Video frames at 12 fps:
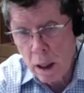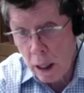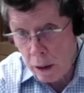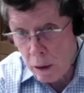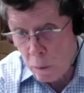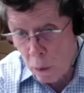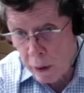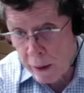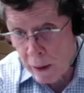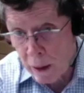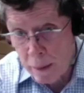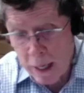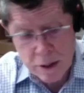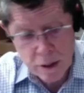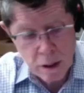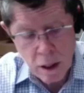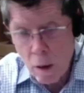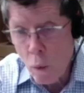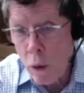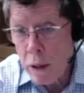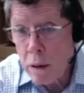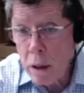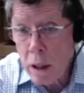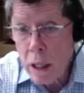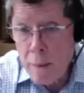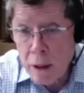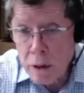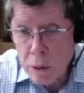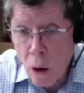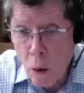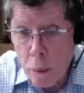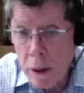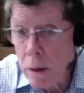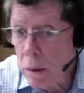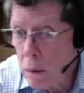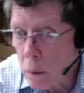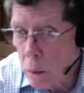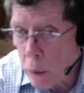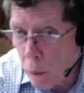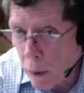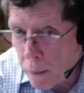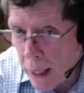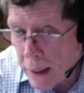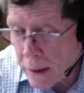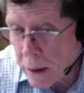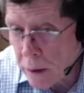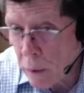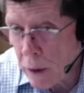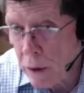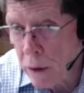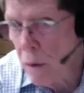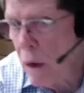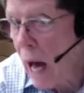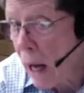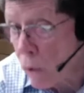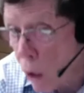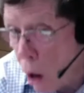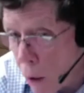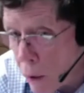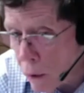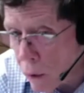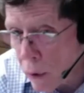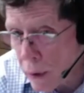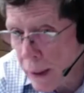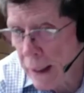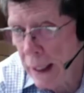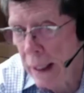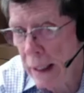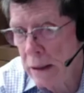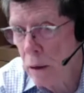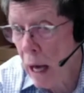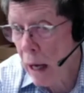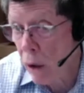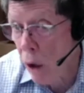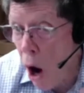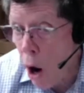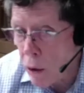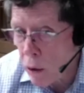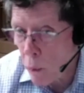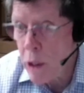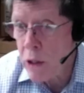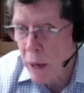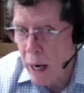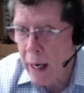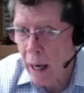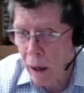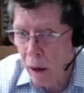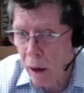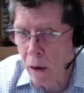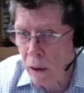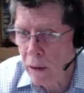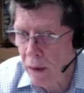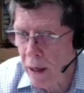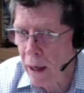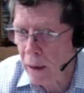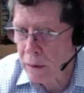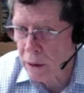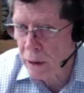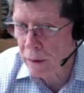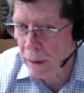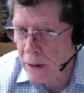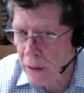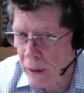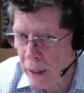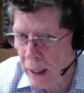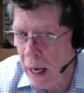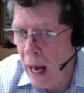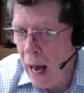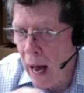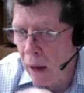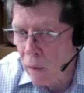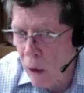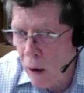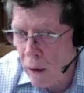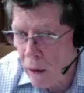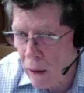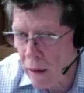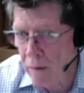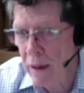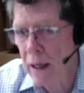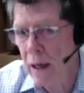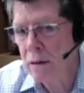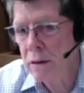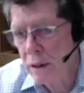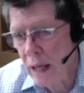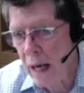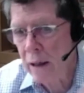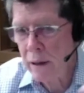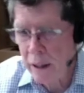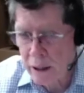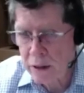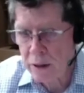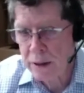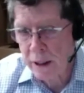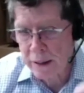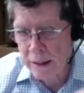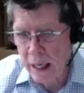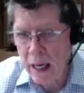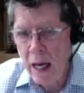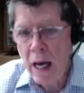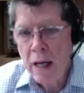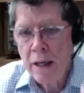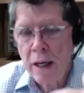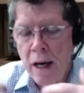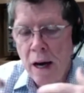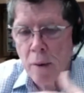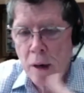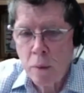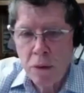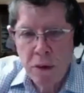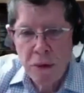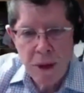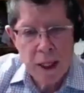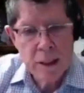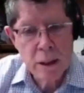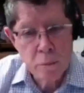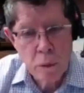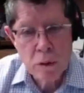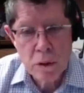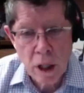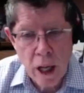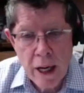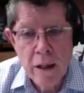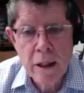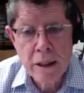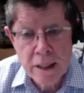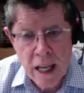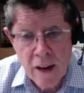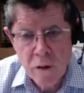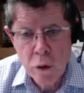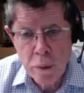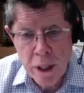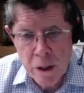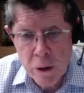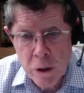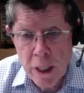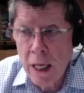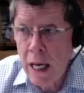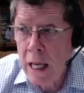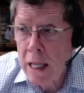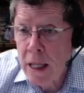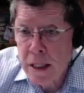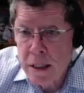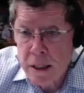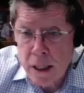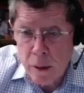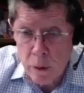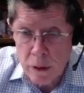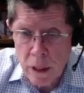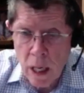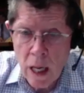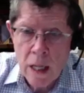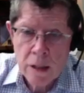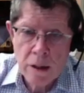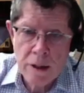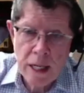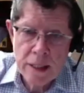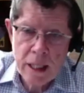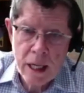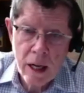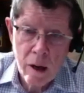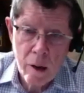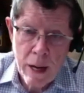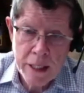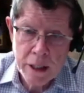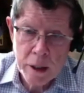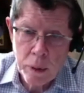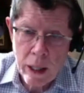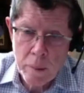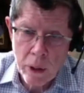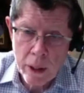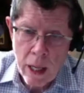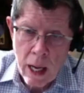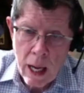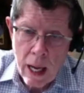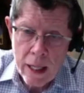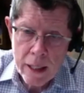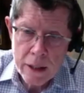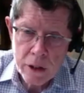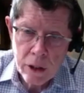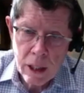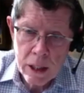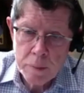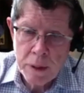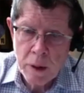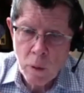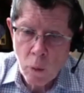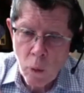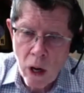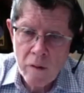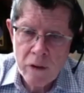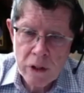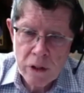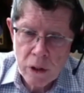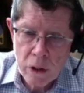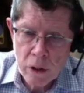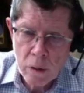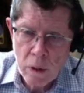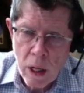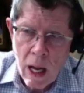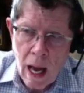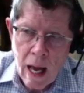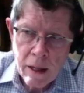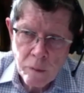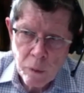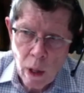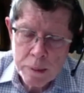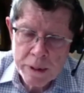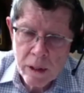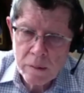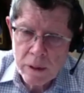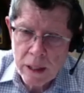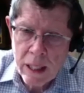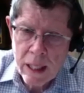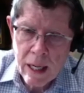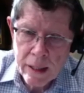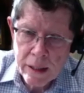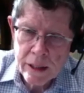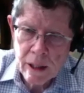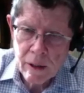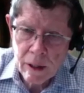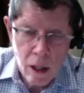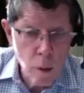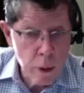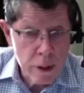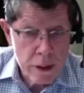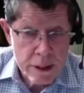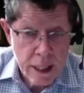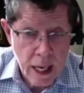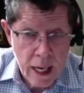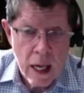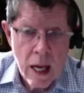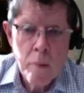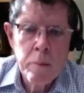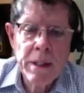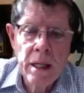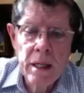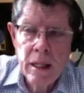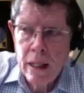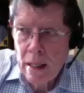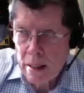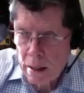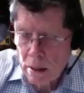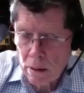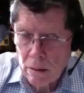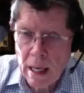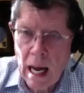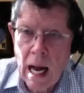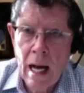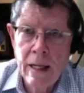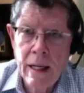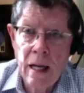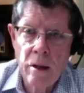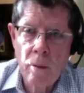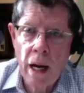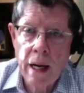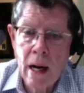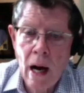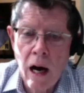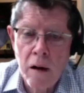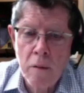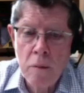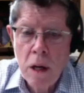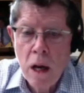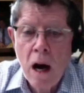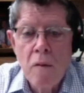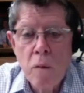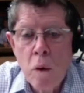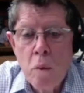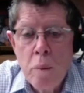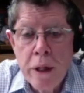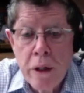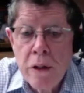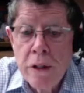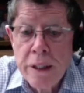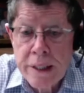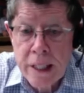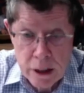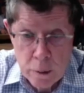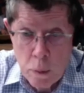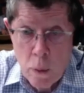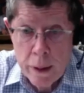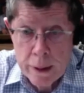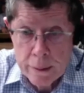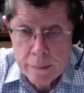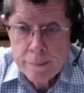And your marketing automation what emails you open, what web pages you went to, how long you looked at things, how long you, we track how long you look at videos too, that's unique, how long you look at videos, your title, your interest, and stuff like that, to come up with the things that most likely staff would be interested in in the sequence. So that's the automagic playbook. It is, it is being relevant to you, and reps don't need it necessarily to know what to say, but they need it as a little guide down the right column of what would be good discussion points.